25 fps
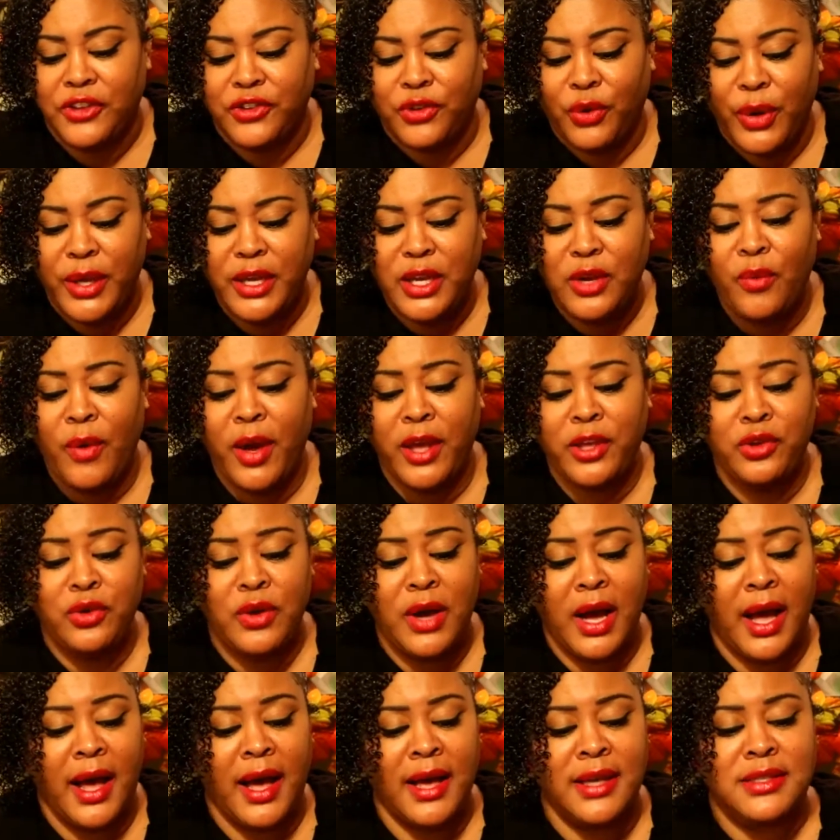So anyway,
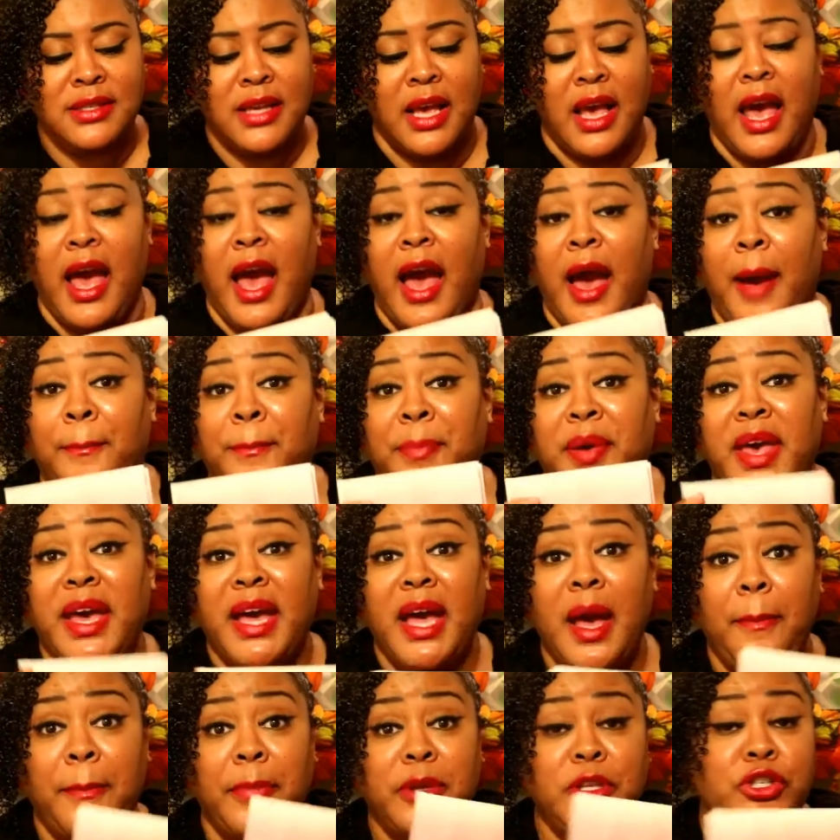you guys,
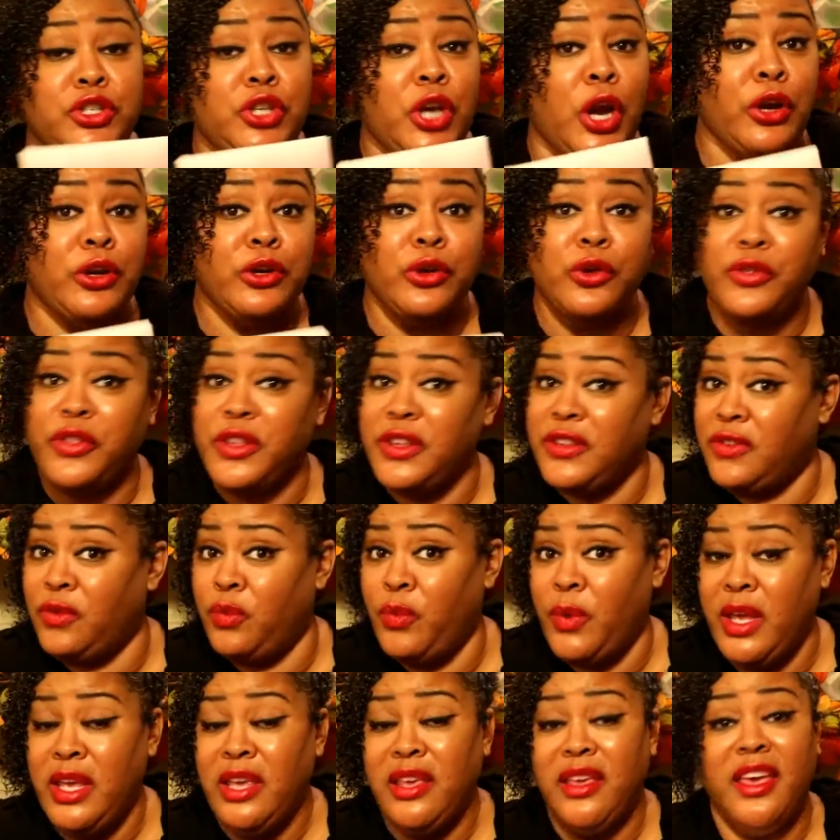pick up a journal
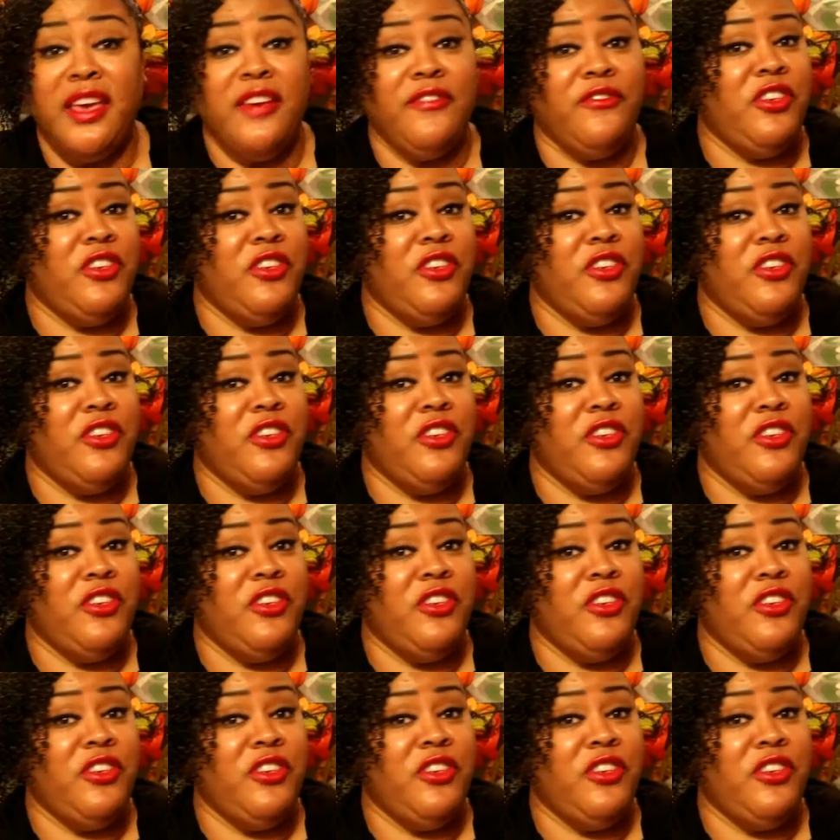this week.